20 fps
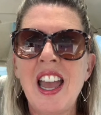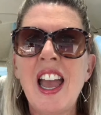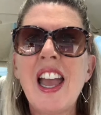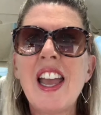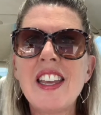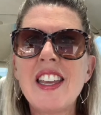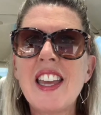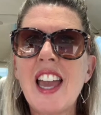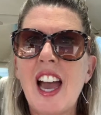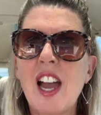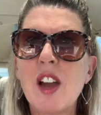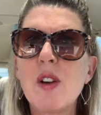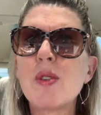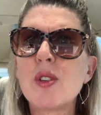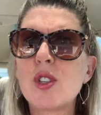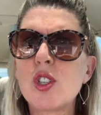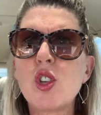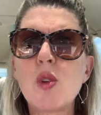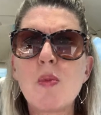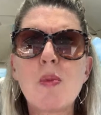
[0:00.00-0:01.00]
Yeah, I
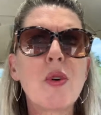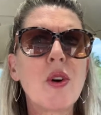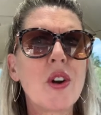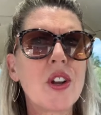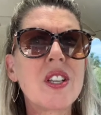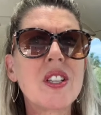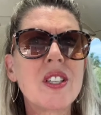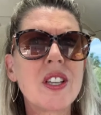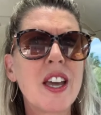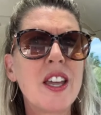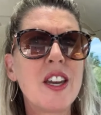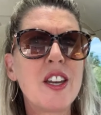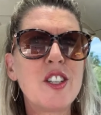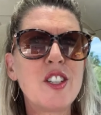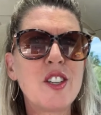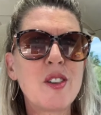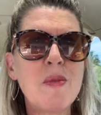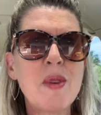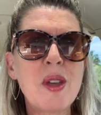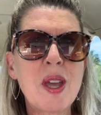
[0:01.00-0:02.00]
was super excited
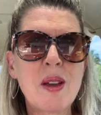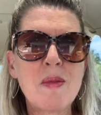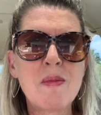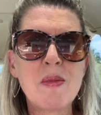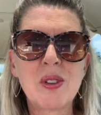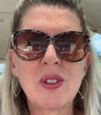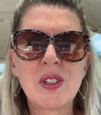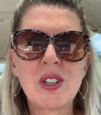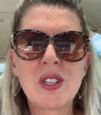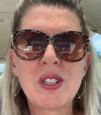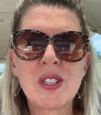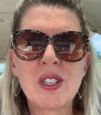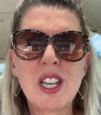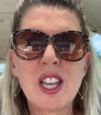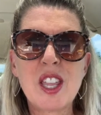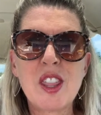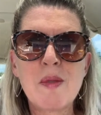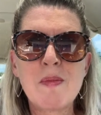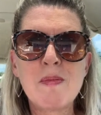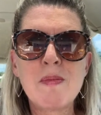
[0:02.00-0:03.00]
to be able to
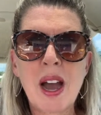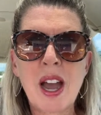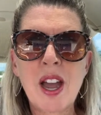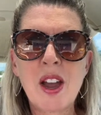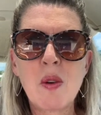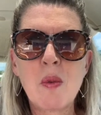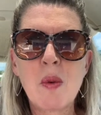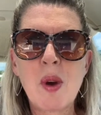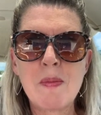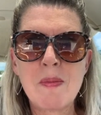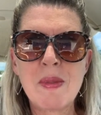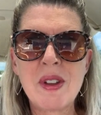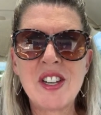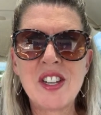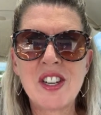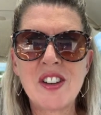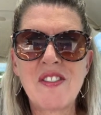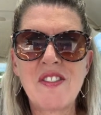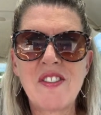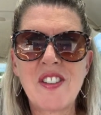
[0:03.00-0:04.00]
see the bioweapon
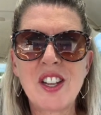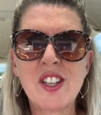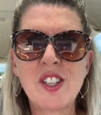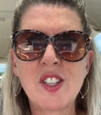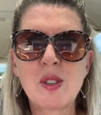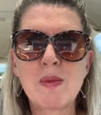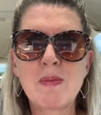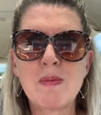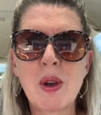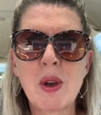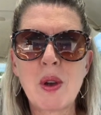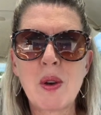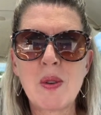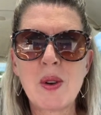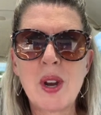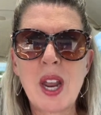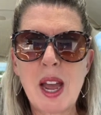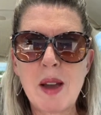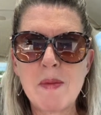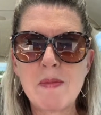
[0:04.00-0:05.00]
defense
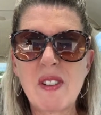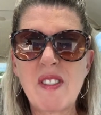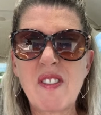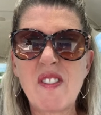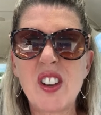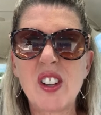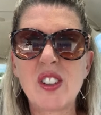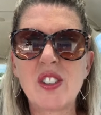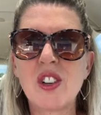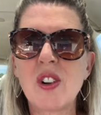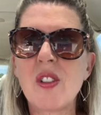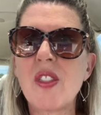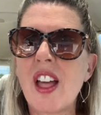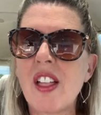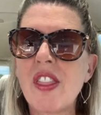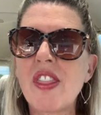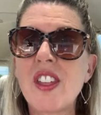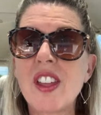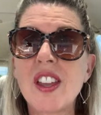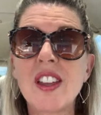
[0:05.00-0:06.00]
mode HEPA filter.
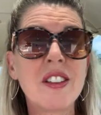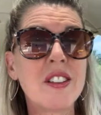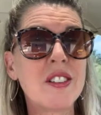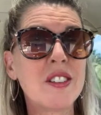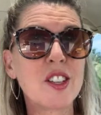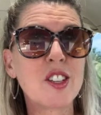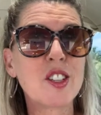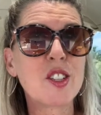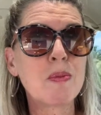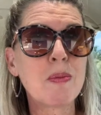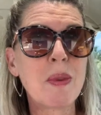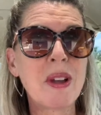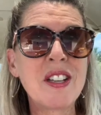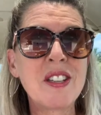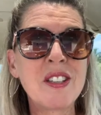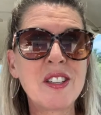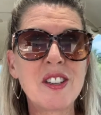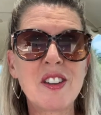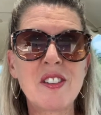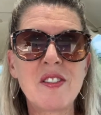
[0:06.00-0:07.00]
That thing is
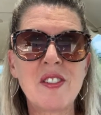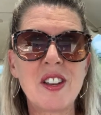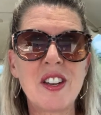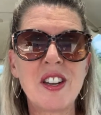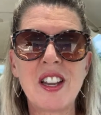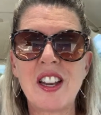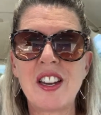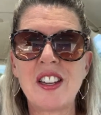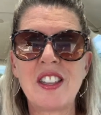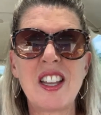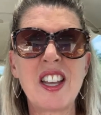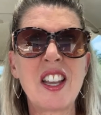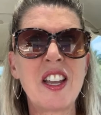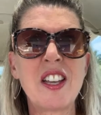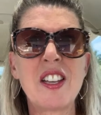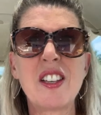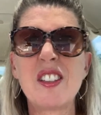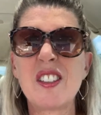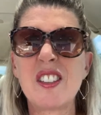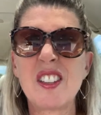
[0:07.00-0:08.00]
expensive, and that thing
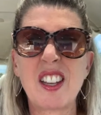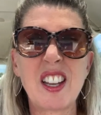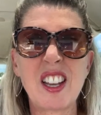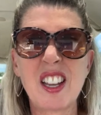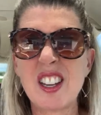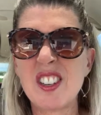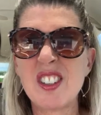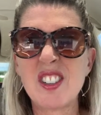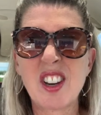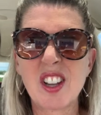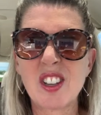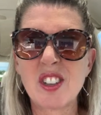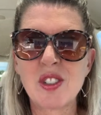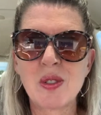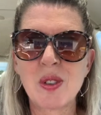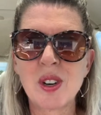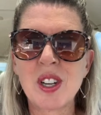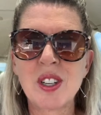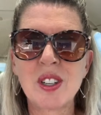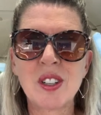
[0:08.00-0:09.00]
is like
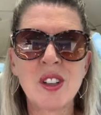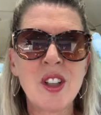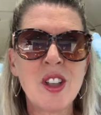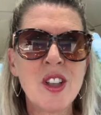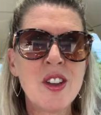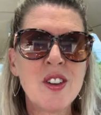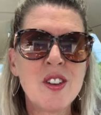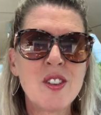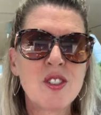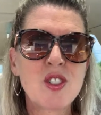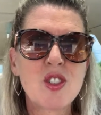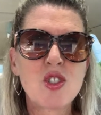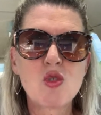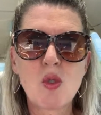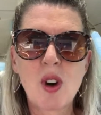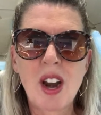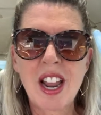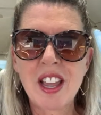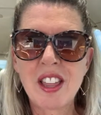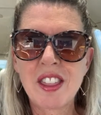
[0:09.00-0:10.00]
industrial
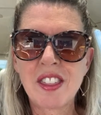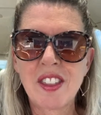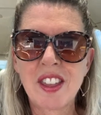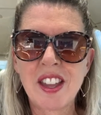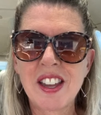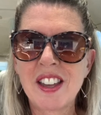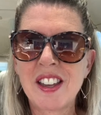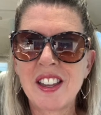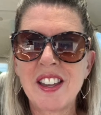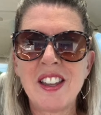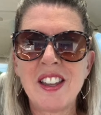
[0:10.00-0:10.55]
strength. Like